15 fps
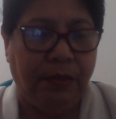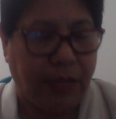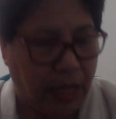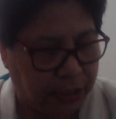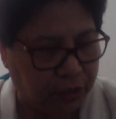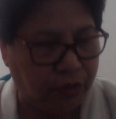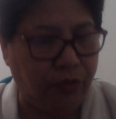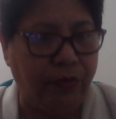
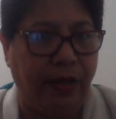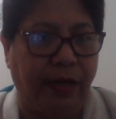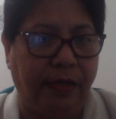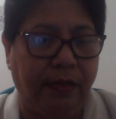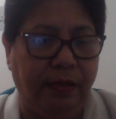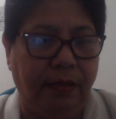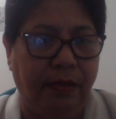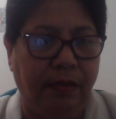That's
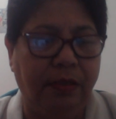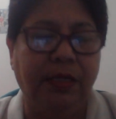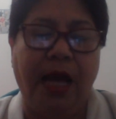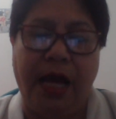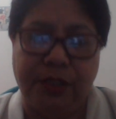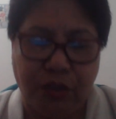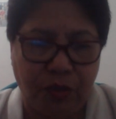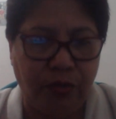correct.
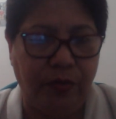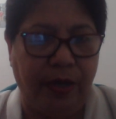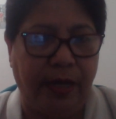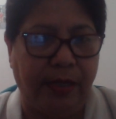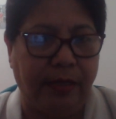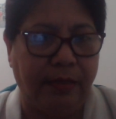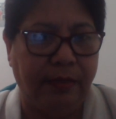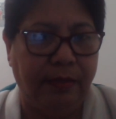That's correct.